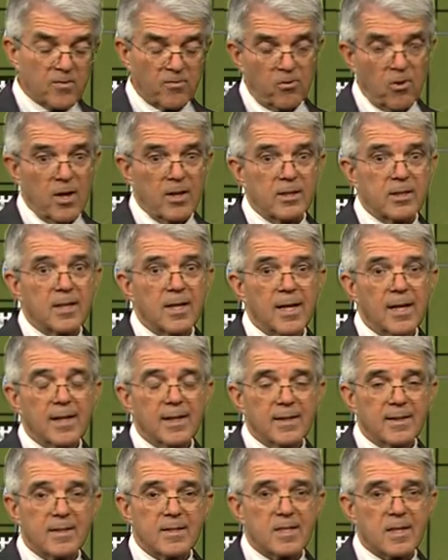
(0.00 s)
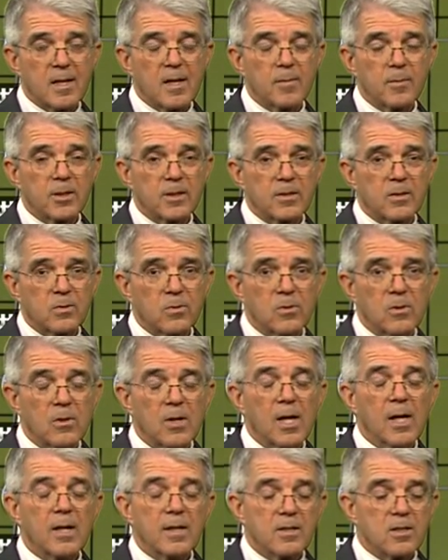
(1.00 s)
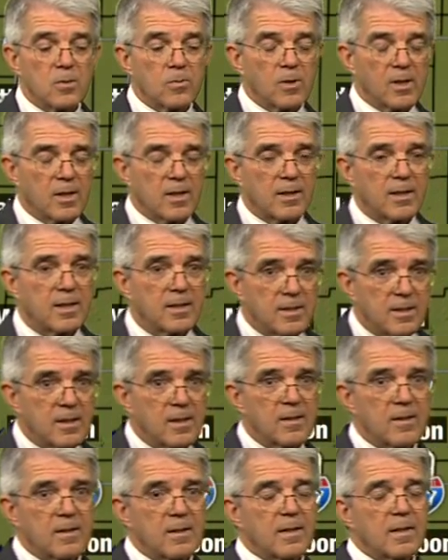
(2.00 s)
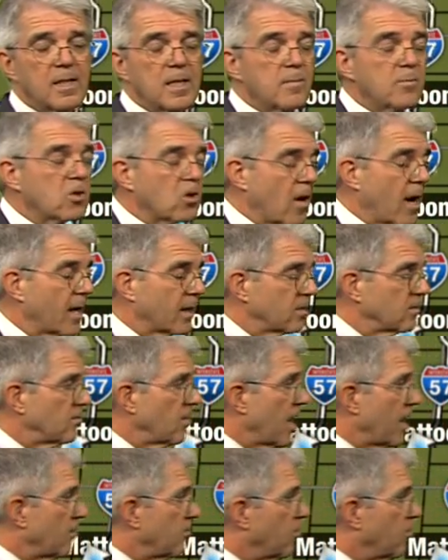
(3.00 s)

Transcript: front that's coming through. So we're going to continue to keep track of that